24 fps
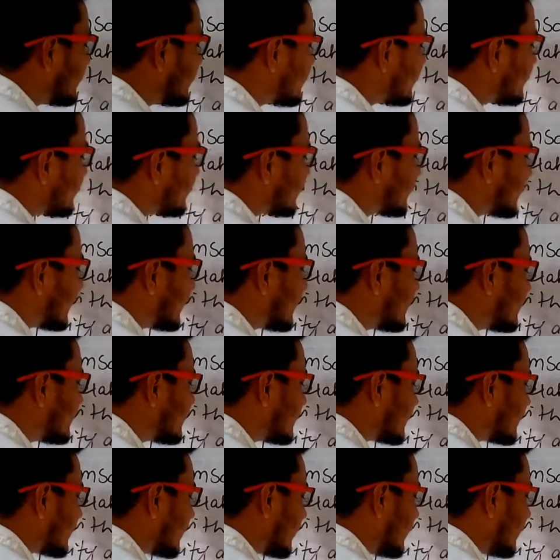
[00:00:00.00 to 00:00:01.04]
means
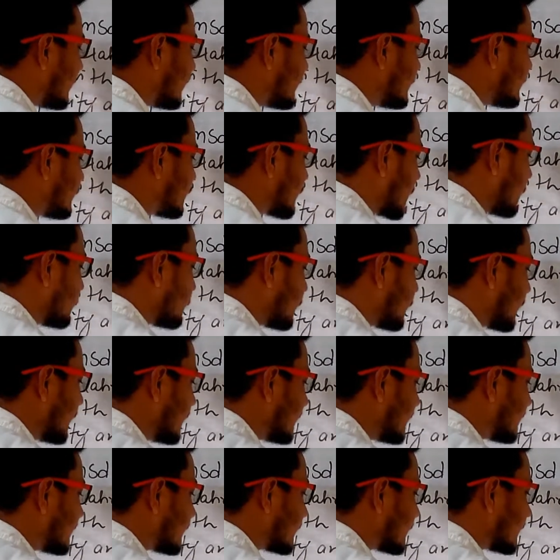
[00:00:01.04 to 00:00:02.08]
change in
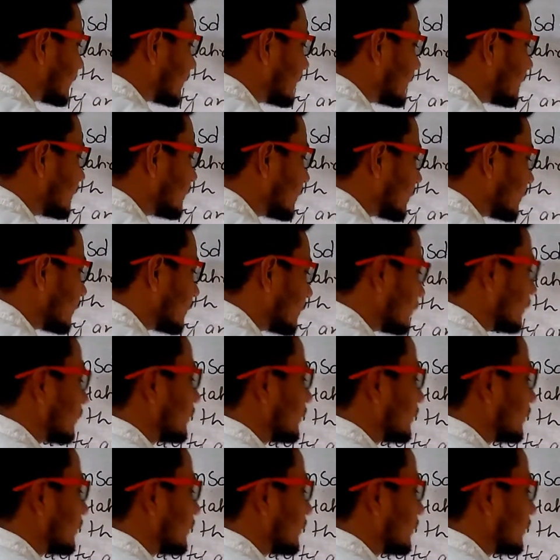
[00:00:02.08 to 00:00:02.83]
temperature.